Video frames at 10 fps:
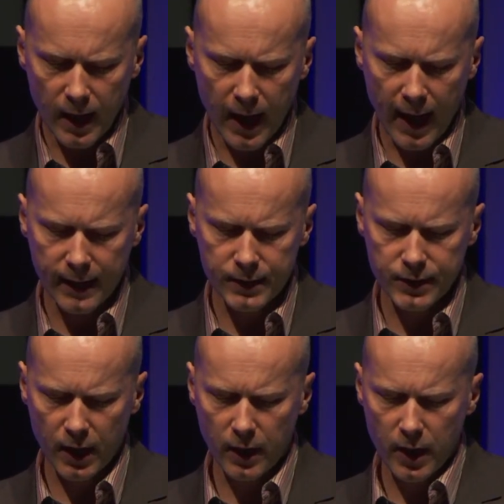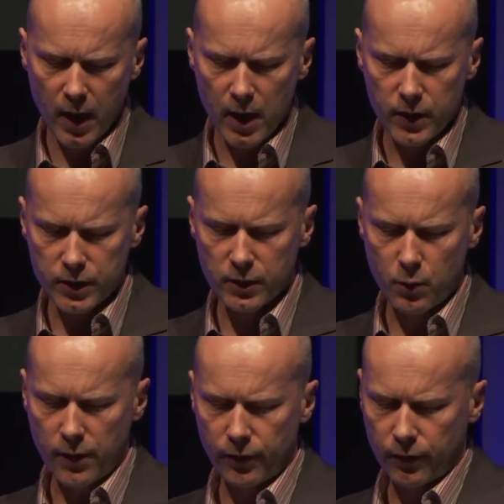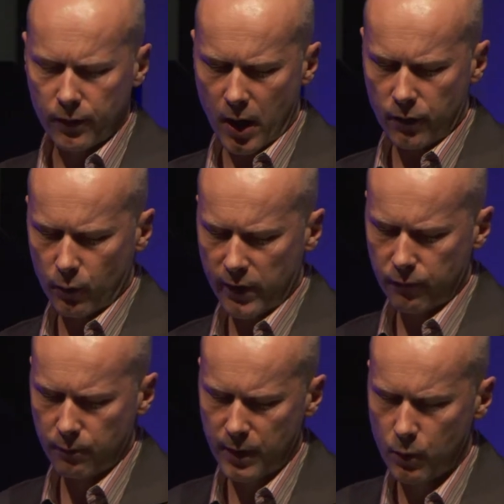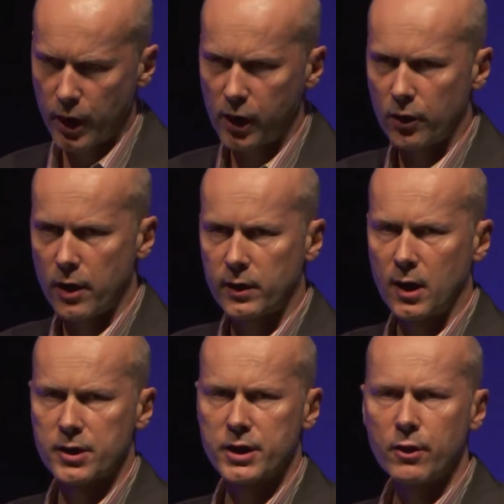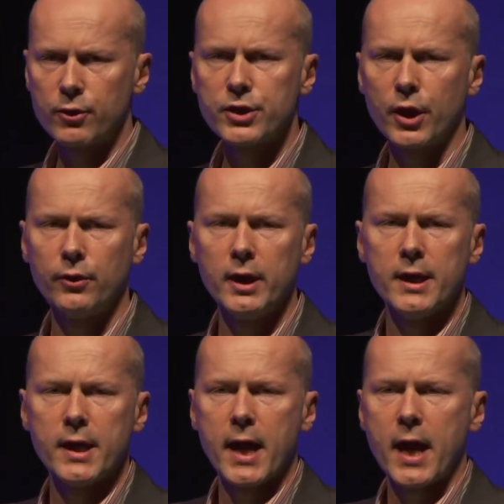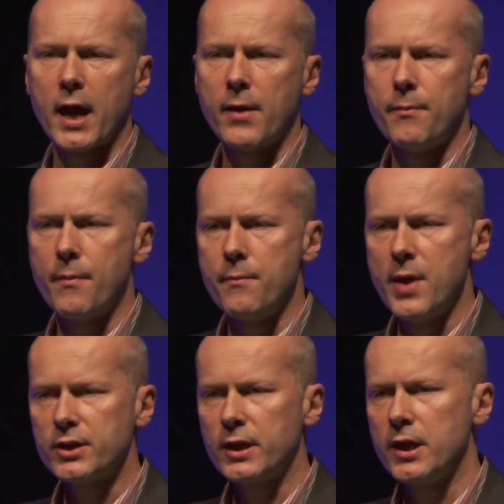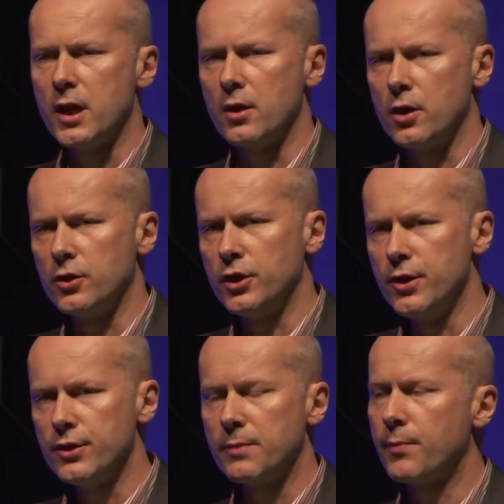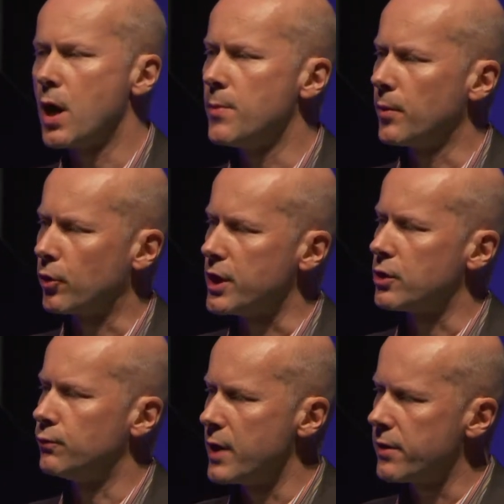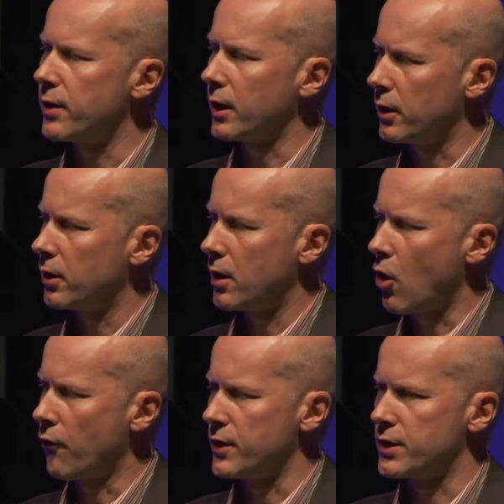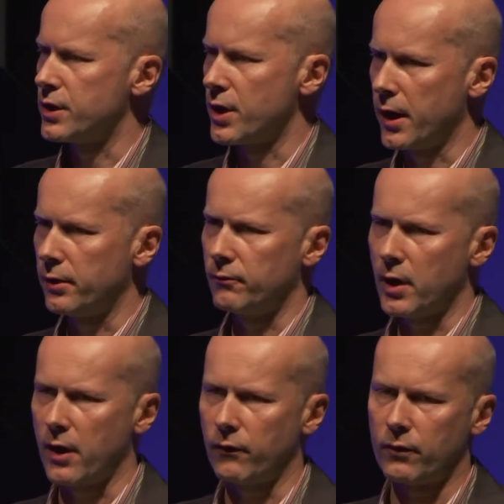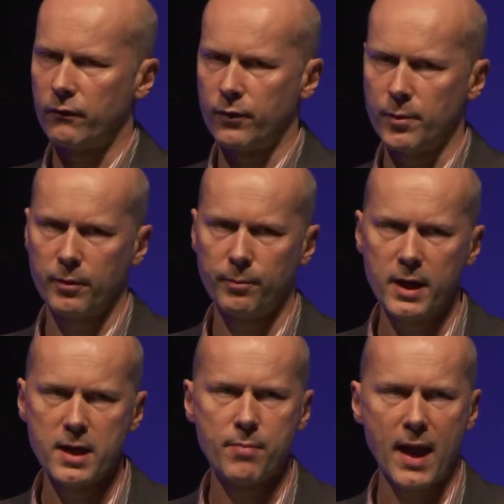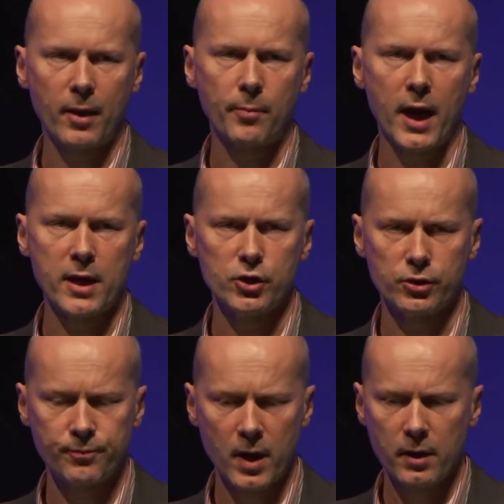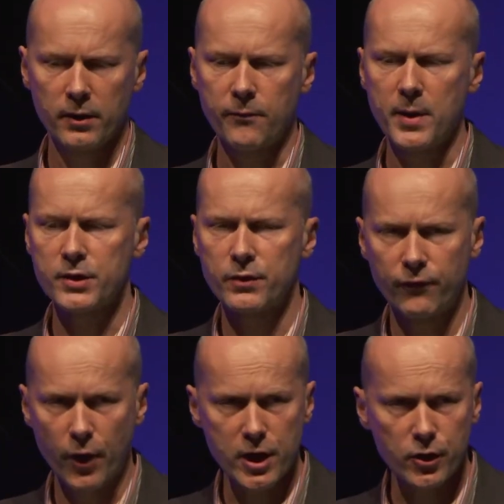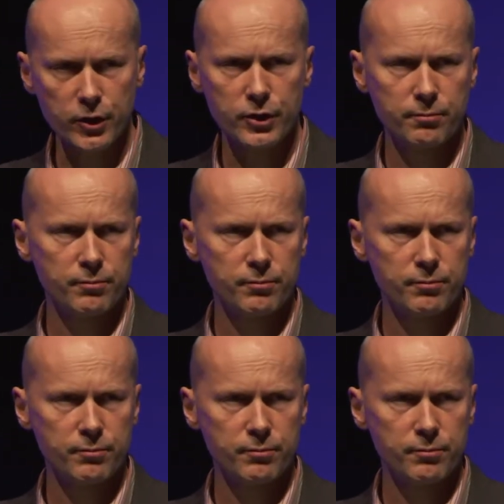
And uh, this is one uh, that we've been working on over the last year or so, uh, basically using biomimicry to rethink office design uh, from a completely blank page. There have been some very good